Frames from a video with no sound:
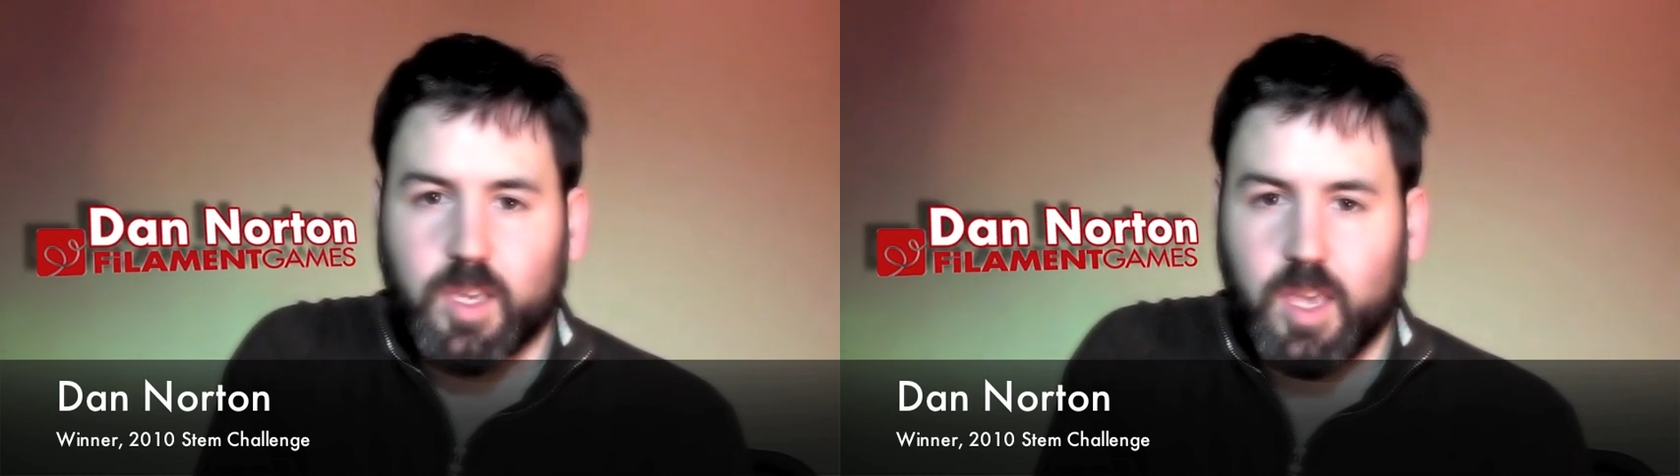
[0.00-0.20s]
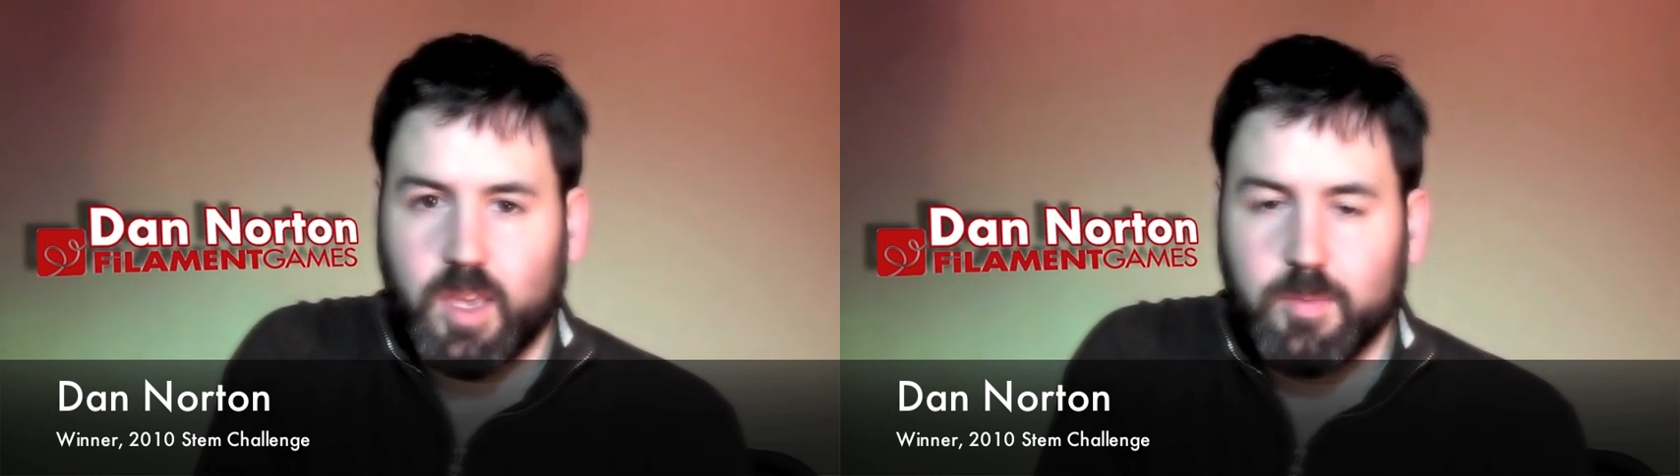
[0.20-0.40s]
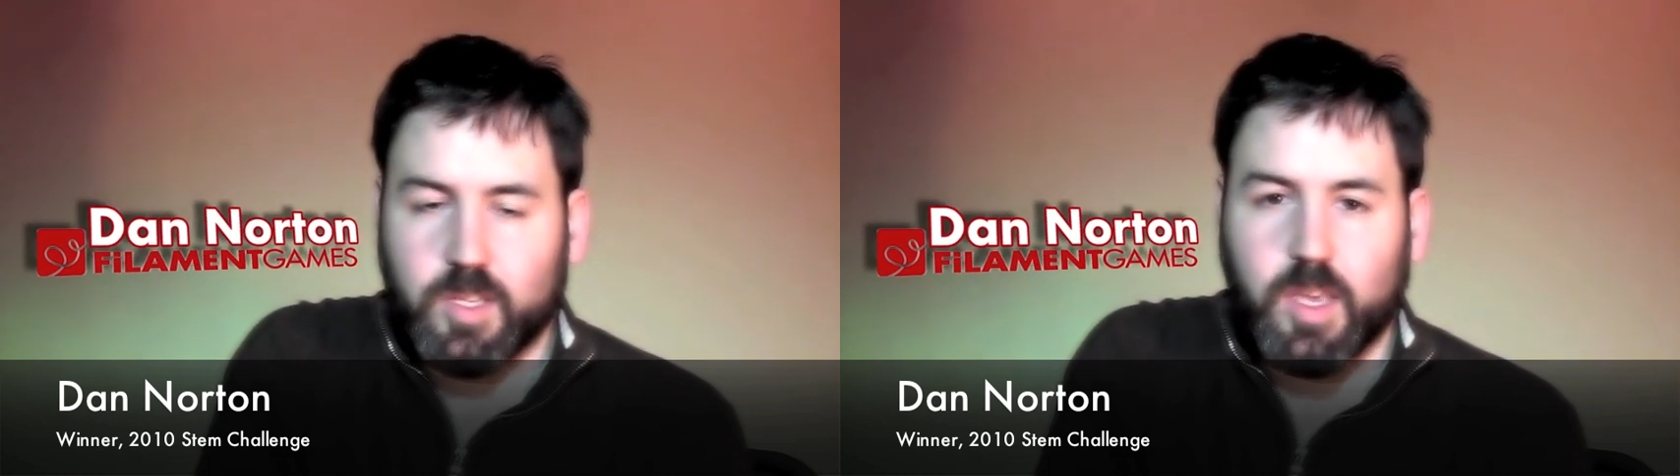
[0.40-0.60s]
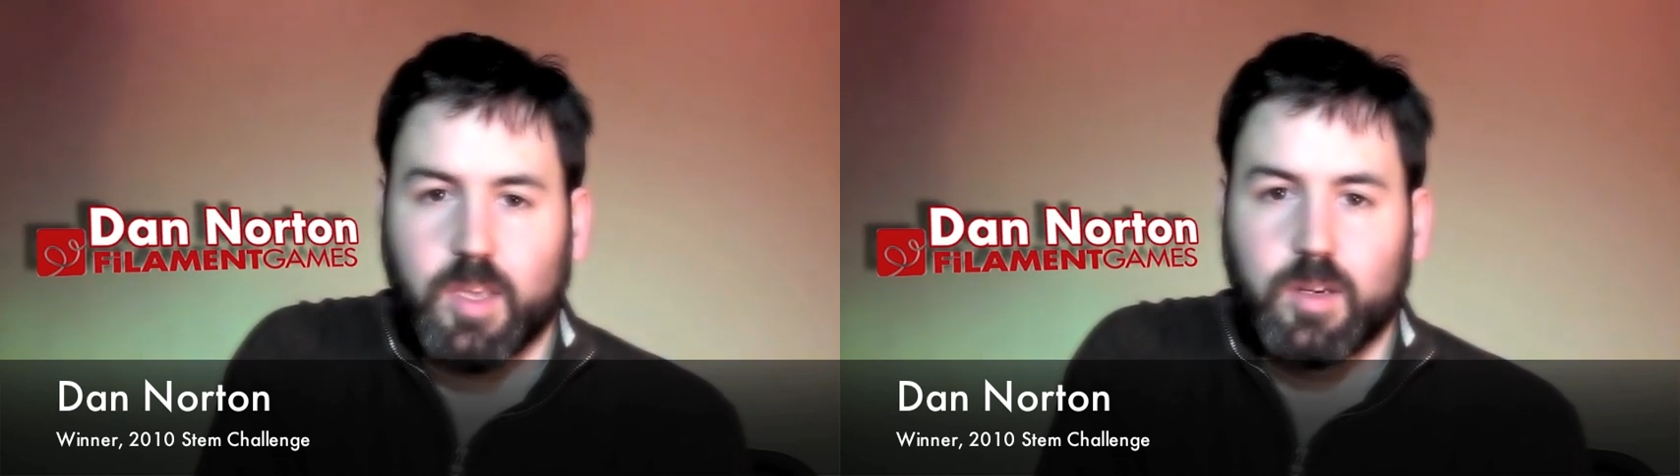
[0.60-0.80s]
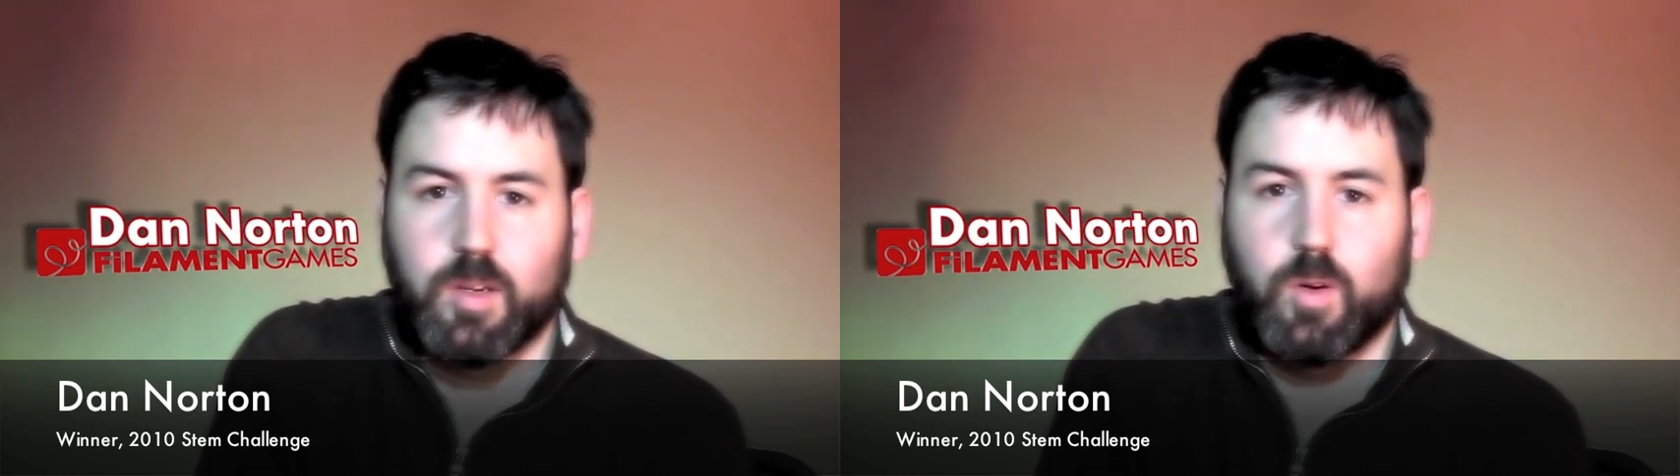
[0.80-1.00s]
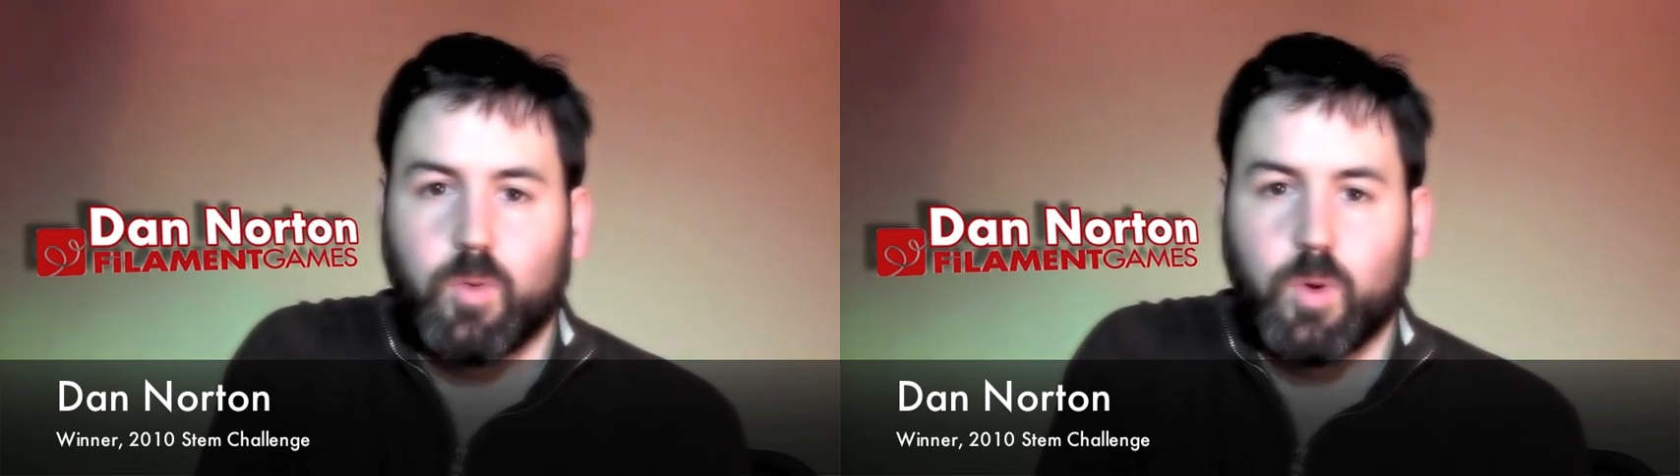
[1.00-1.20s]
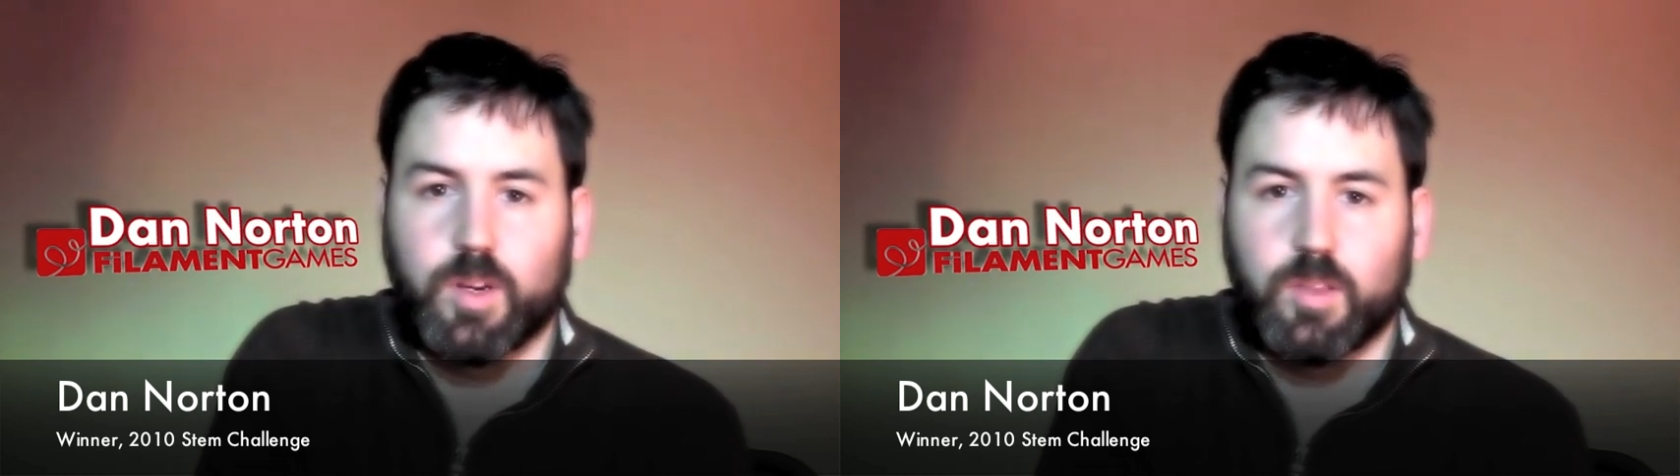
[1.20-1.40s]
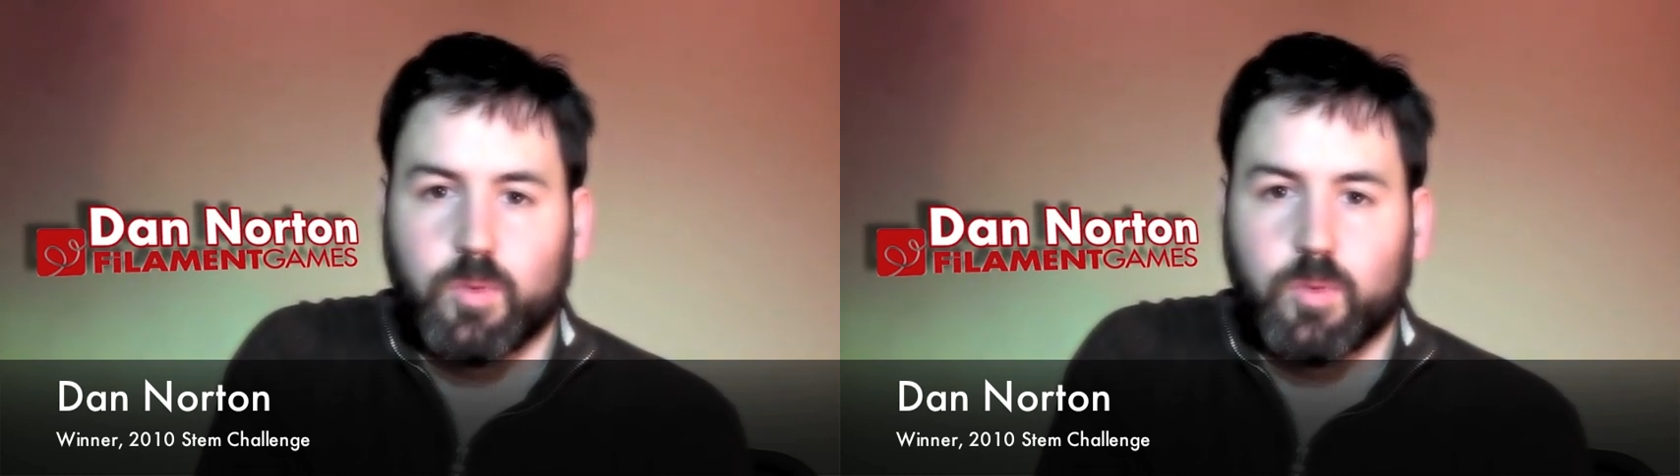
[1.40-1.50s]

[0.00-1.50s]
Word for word: Games and one of